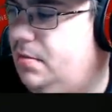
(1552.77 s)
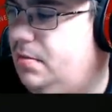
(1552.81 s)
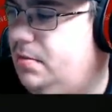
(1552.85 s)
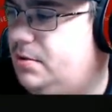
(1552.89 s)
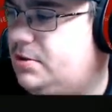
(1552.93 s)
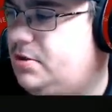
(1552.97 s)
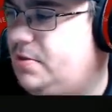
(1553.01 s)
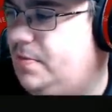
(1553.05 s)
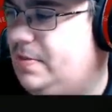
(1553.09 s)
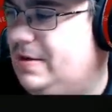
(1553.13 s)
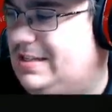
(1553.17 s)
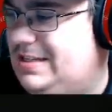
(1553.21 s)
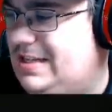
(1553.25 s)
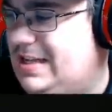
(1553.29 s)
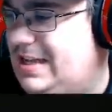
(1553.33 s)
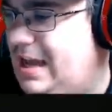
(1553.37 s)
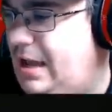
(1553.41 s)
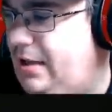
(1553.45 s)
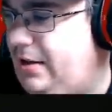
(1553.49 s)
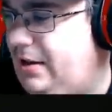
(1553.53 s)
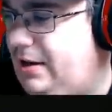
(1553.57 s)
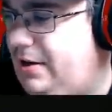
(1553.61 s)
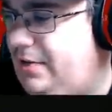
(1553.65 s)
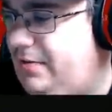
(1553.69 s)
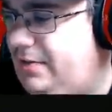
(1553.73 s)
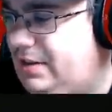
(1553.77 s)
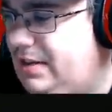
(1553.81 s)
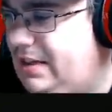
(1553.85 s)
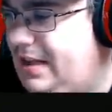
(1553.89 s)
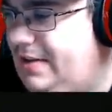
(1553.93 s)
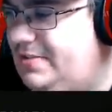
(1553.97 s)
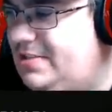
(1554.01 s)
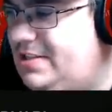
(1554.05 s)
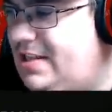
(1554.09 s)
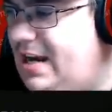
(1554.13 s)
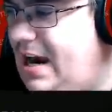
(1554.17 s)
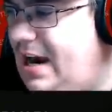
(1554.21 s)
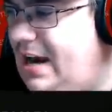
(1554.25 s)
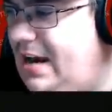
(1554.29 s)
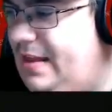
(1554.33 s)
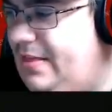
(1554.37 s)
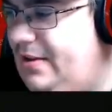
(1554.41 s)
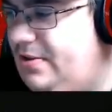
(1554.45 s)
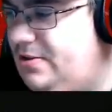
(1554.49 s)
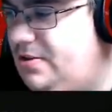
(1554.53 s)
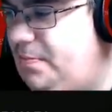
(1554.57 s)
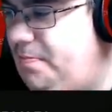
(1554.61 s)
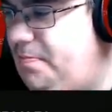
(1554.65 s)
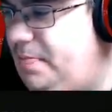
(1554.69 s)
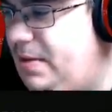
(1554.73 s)
It's going to be Zeke Elliott over the left side, and
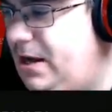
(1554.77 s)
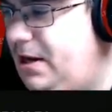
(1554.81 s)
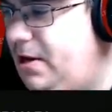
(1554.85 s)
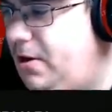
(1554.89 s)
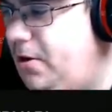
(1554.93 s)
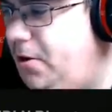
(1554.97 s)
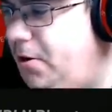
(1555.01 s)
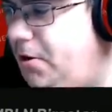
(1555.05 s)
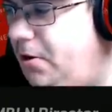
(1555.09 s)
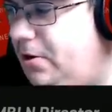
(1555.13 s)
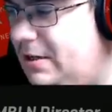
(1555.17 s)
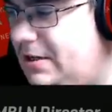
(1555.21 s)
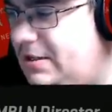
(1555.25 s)
there's a big hole,